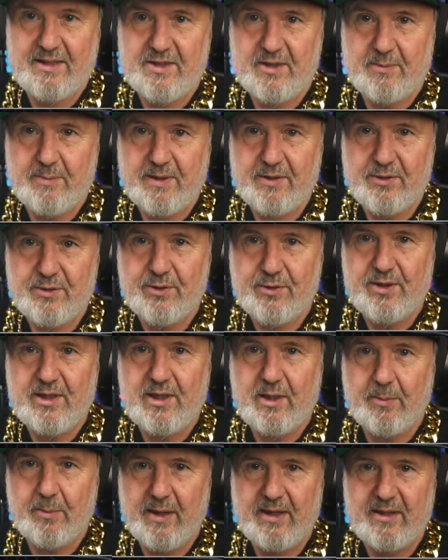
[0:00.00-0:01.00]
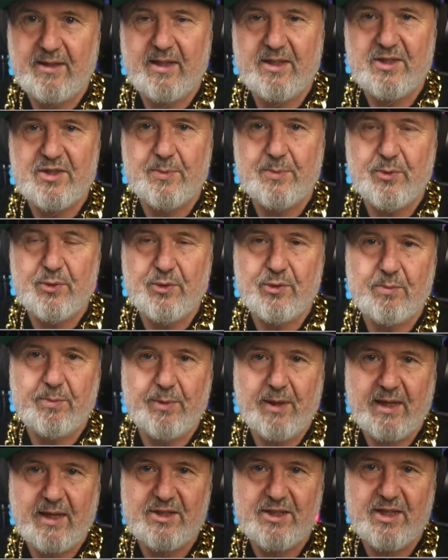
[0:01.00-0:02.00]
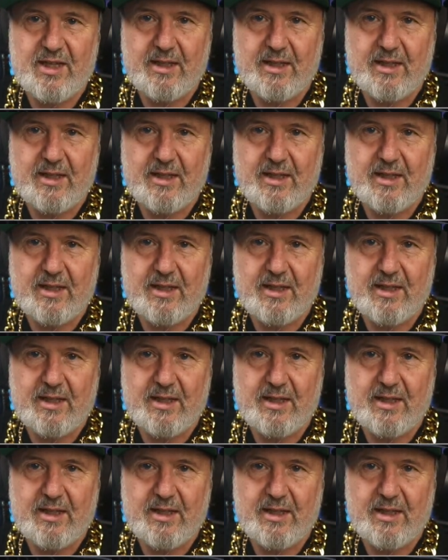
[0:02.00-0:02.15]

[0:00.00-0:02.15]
as I've been talking about it, a small black